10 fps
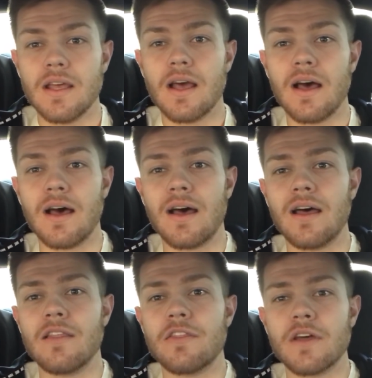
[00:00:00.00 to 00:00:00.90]

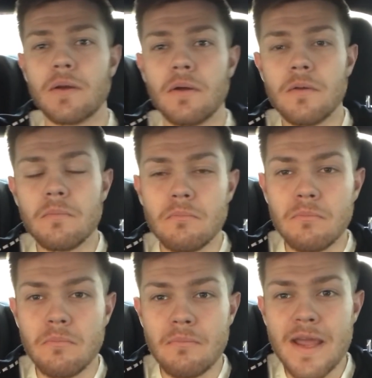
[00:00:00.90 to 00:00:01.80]
the
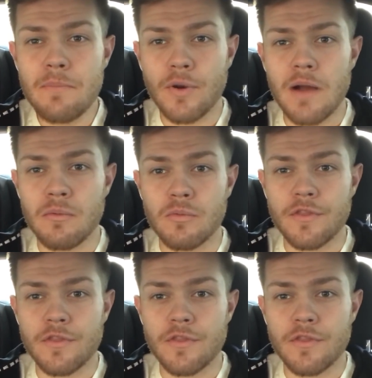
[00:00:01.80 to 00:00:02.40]
main problem